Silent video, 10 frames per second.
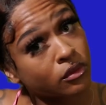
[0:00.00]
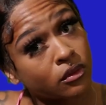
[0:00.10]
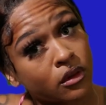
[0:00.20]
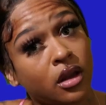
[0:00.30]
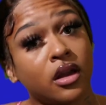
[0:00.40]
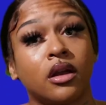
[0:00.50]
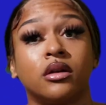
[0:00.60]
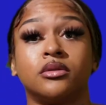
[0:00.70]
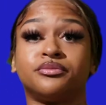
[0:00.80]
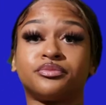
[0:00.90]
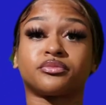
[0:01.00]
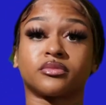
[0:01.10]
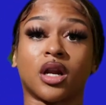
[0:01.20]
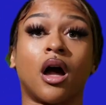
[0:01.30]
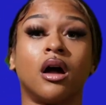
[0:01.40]
That shit went viral though.
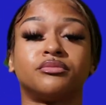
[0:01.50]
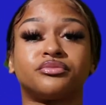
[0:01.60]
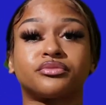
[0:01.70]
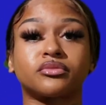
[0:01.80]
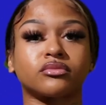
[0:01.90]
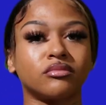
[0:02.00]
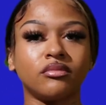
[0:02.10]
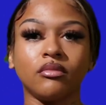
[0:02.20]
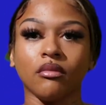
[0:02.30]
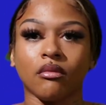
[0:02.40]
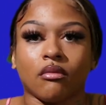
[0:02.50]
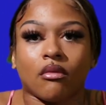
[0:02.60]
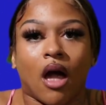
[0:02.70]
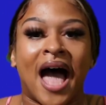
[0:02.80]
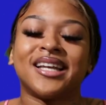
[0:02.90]
Did you expect it to get 1 million
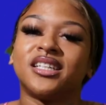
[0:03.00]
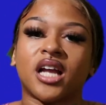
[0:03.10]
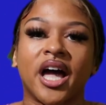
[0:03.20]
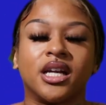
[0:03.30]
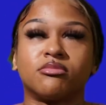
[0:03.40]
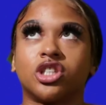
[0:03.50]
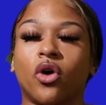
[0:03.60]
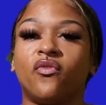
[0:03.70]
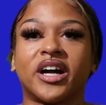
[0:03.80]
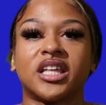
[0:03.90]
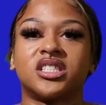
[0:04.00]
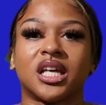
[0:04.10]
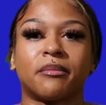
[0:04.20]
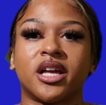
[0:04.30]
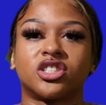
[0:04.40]
views? I did not, and I'm so fucking
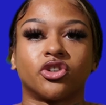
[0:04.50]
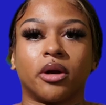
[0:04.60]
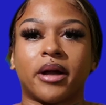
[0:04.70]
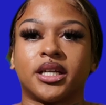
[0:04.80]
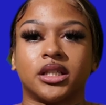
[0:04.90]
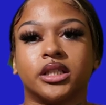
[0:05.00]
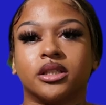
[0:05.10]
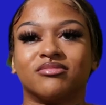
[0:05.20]
sick. My Instagram got deleted.